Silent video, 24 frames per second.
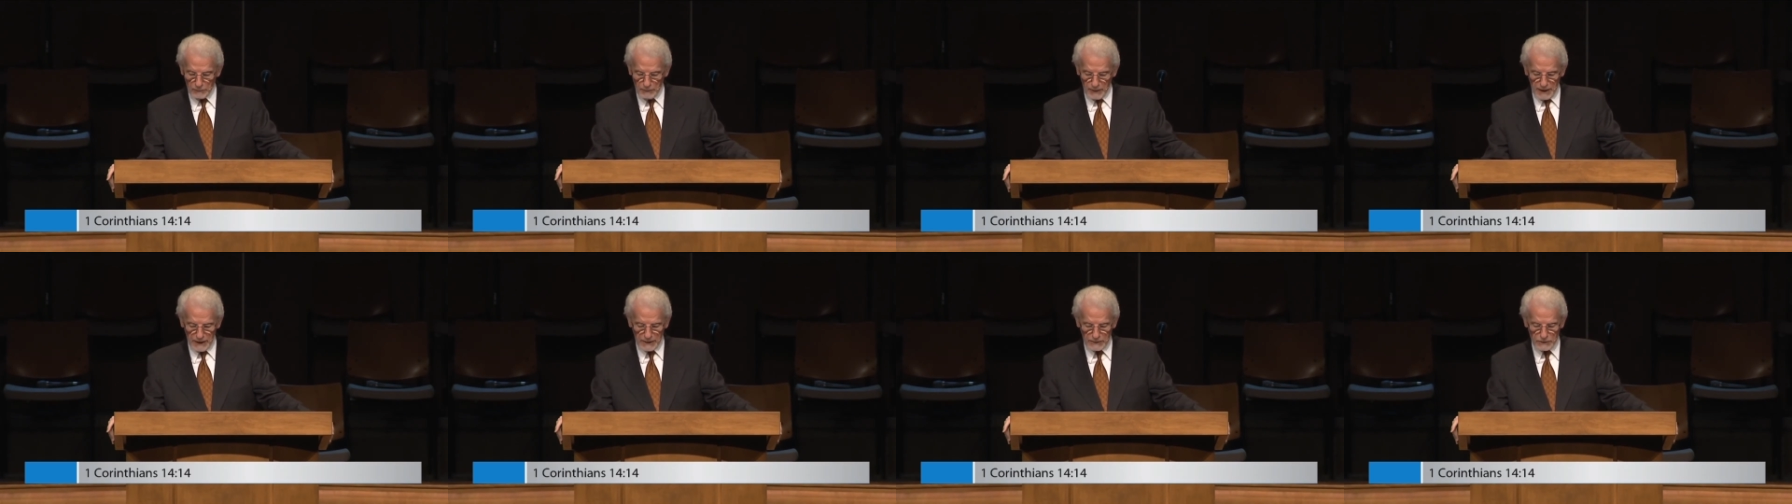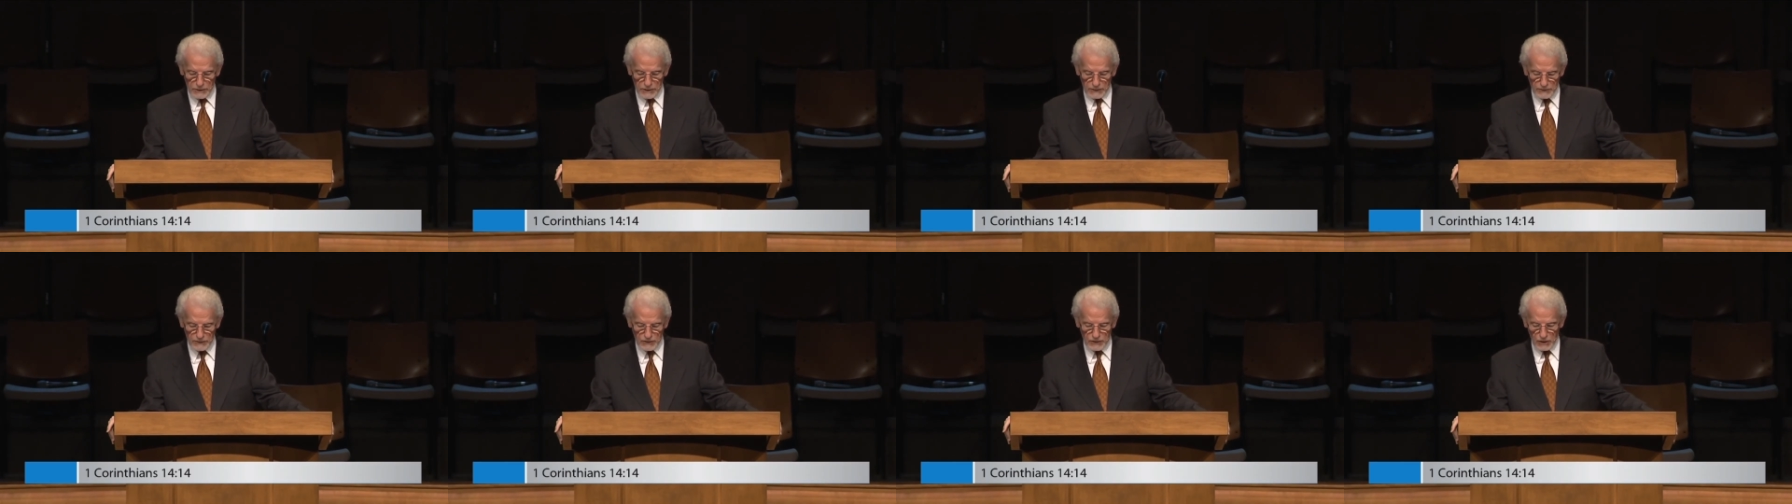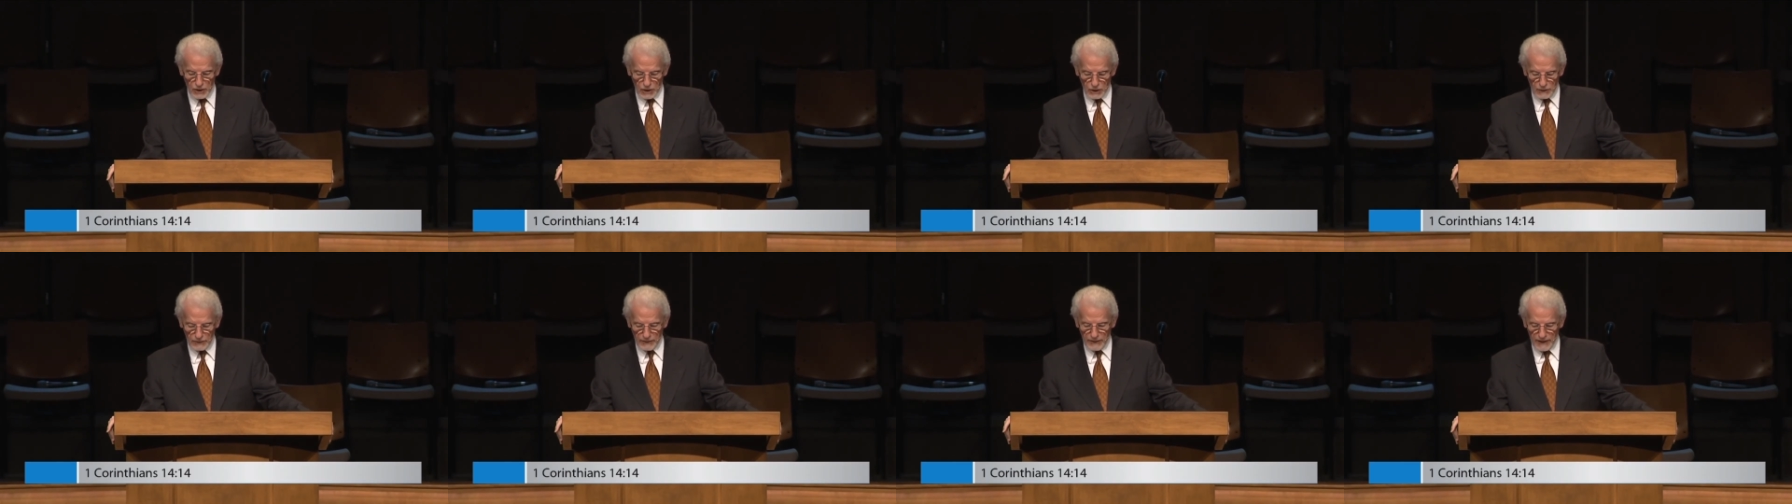means of
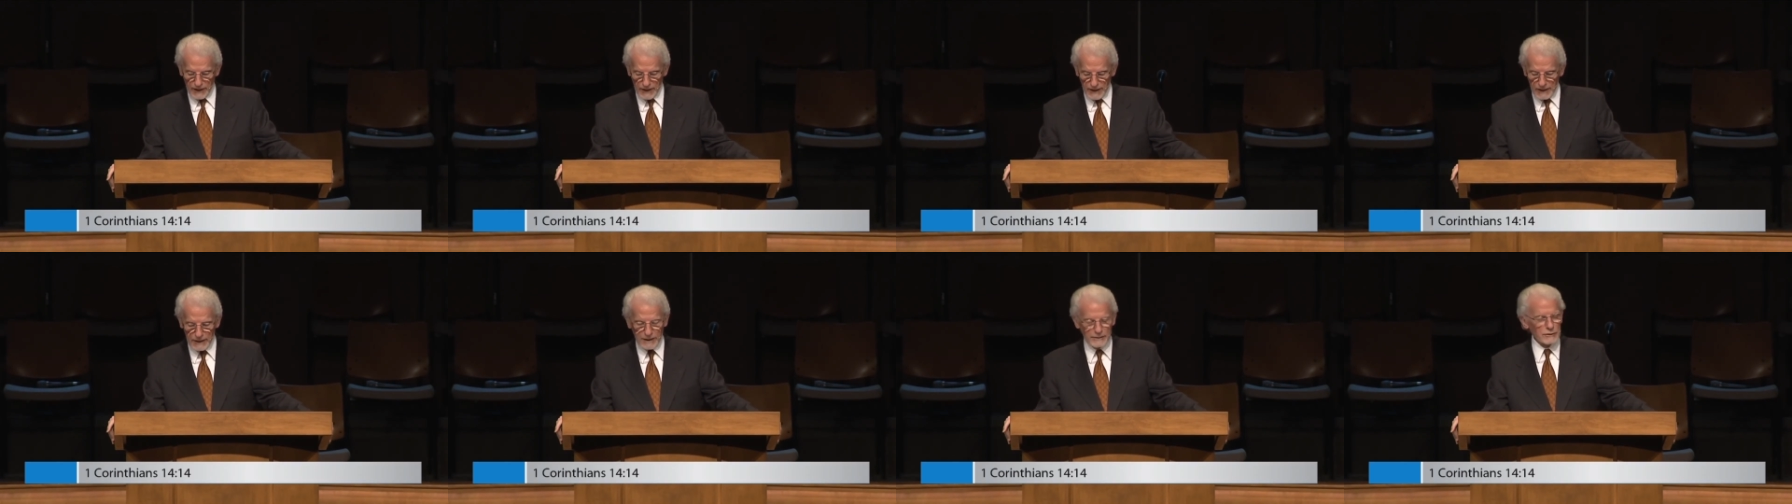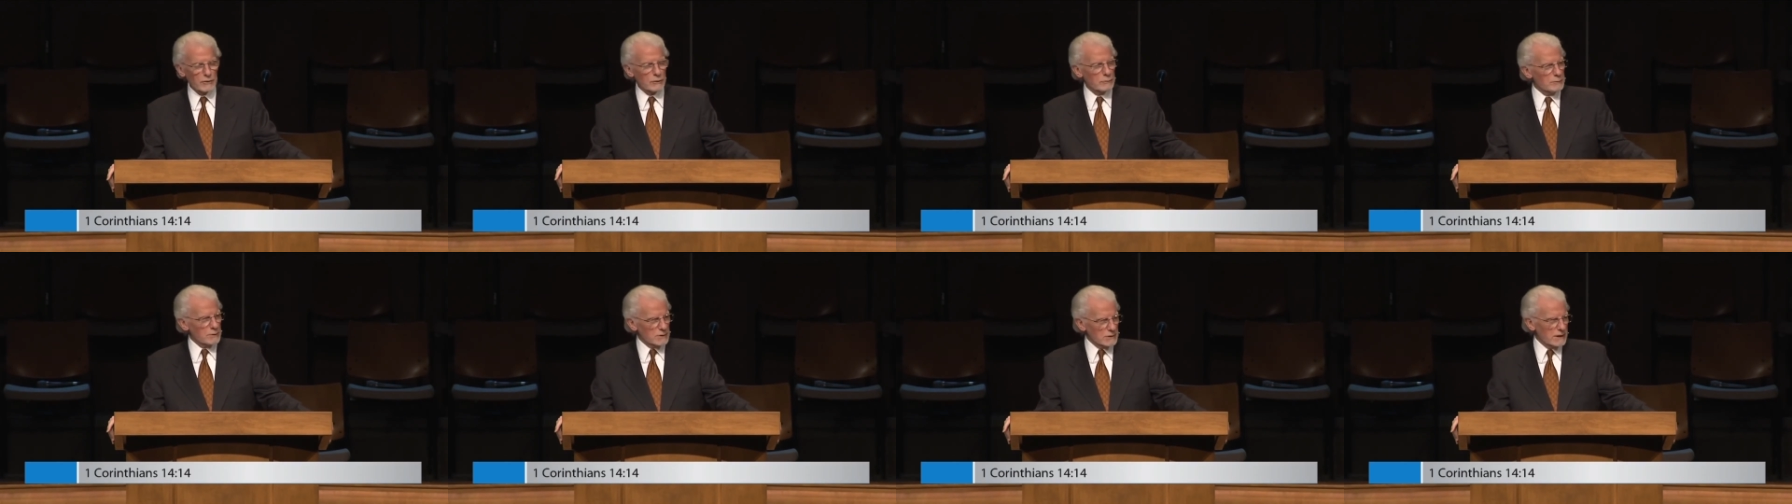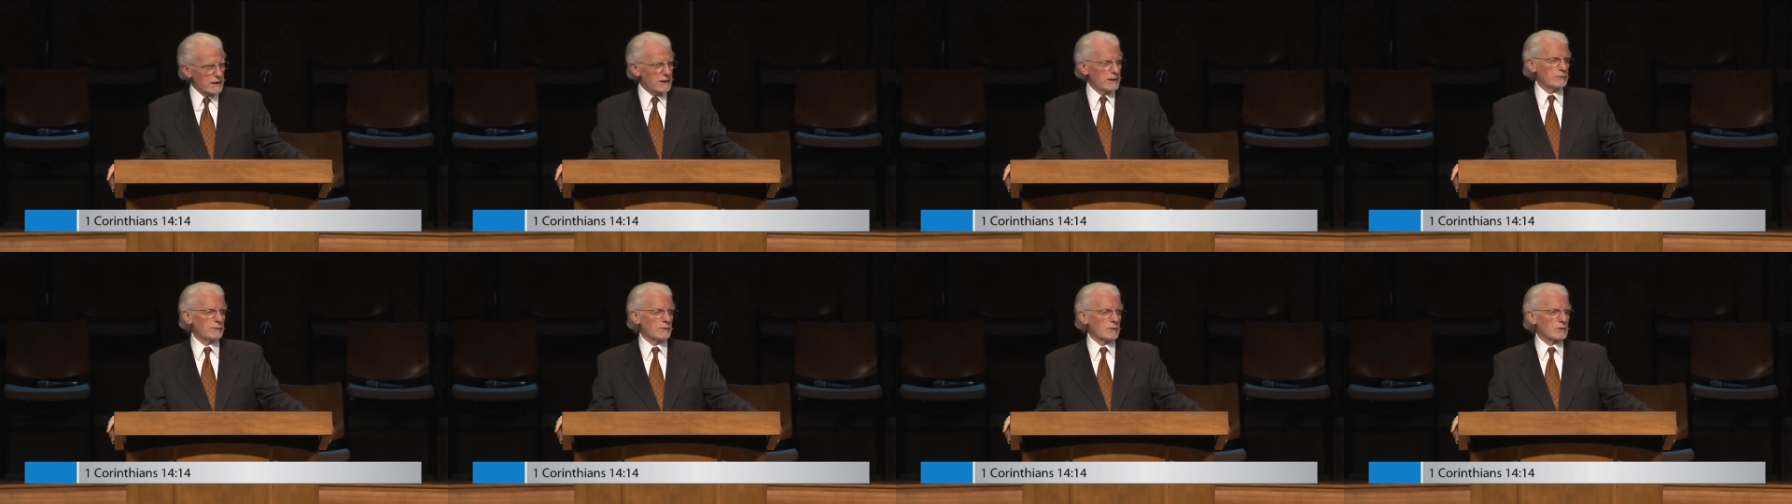serving other
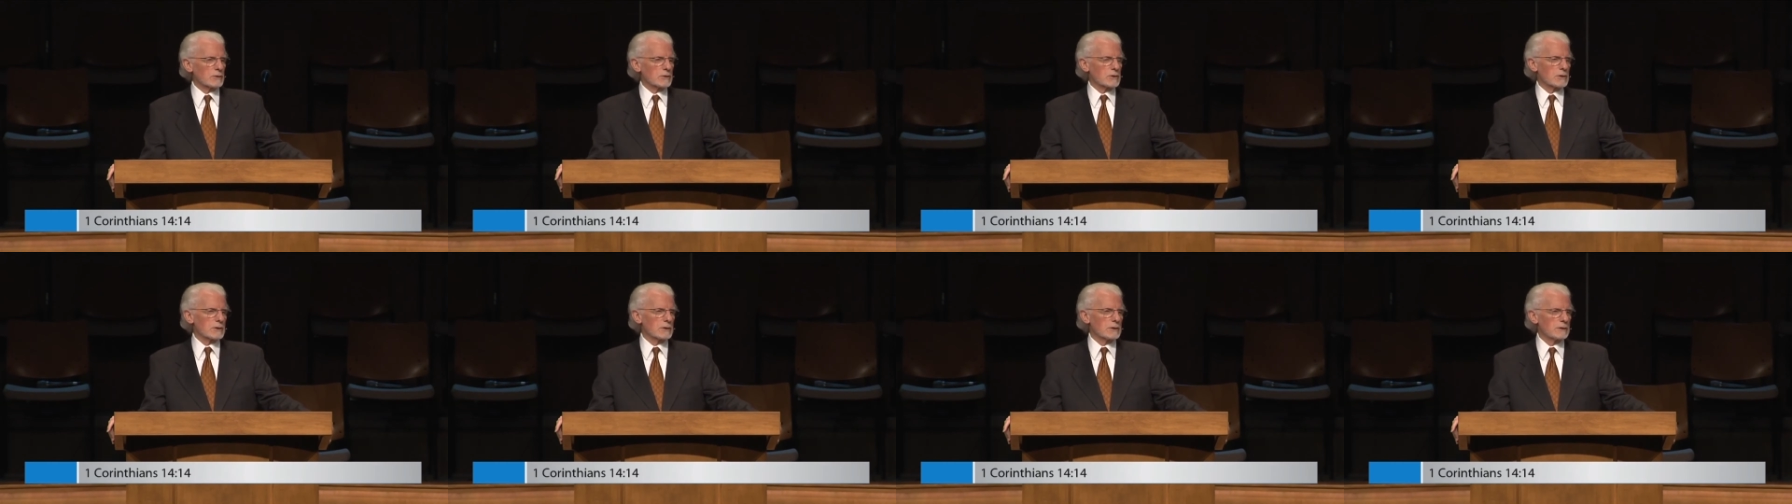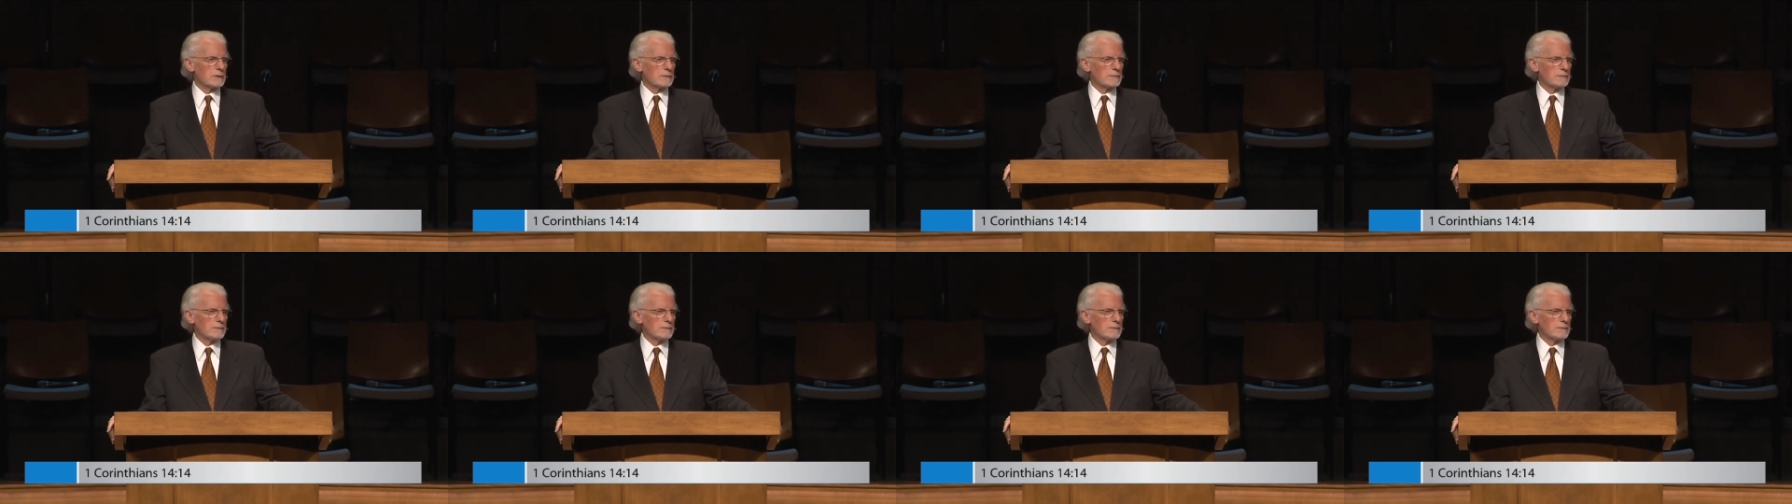believers.